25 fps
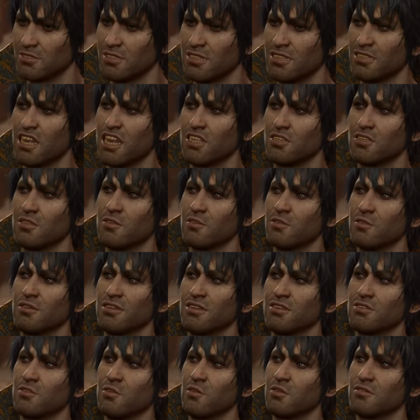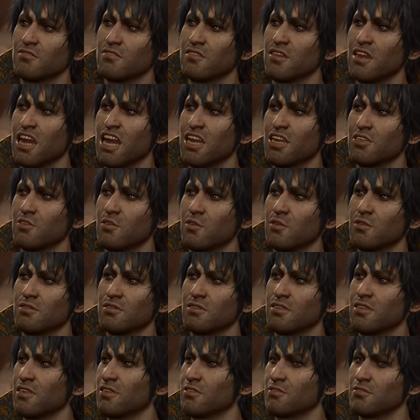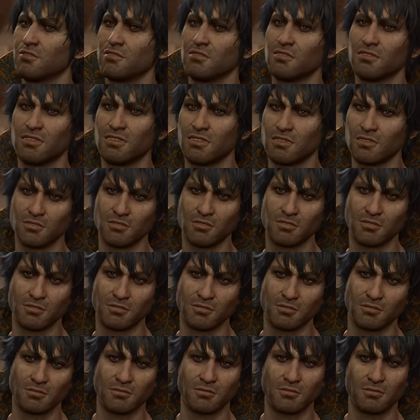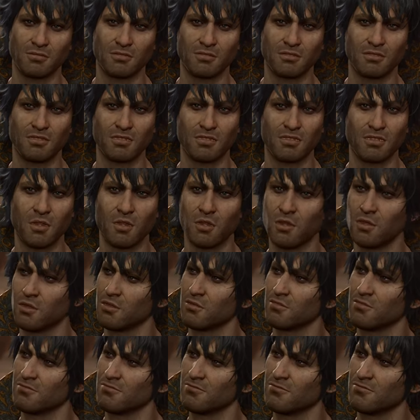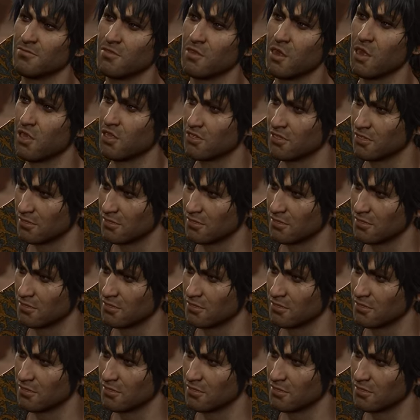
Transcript: Together we rule Faerun as kings. No, more